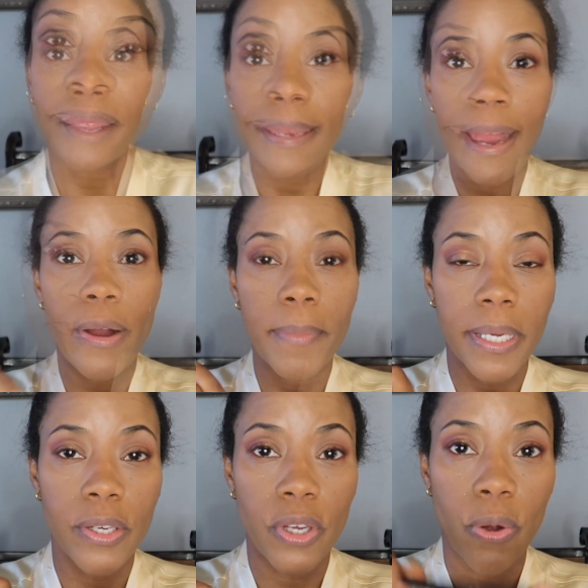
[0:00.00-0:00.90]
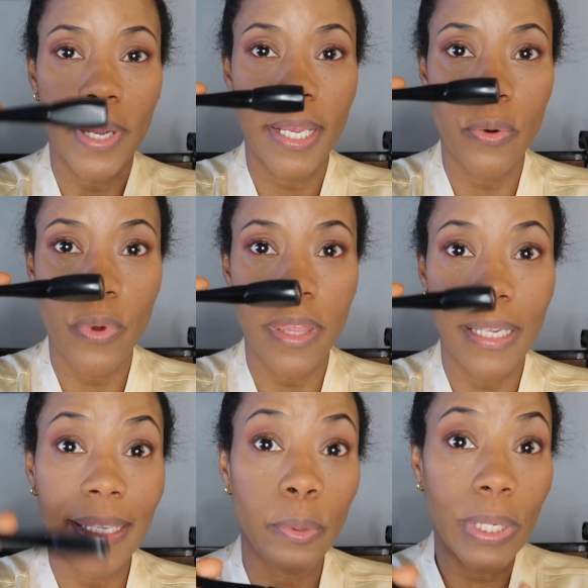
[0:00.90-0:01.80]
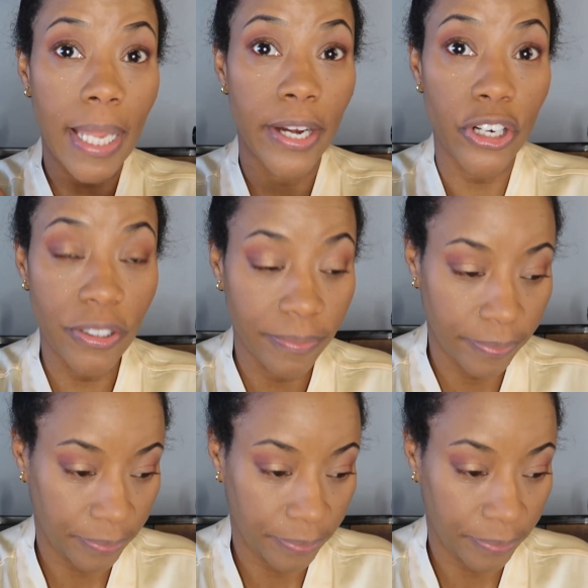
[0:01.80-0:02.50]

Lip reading: Now I'm gonna go in with a liquid liner,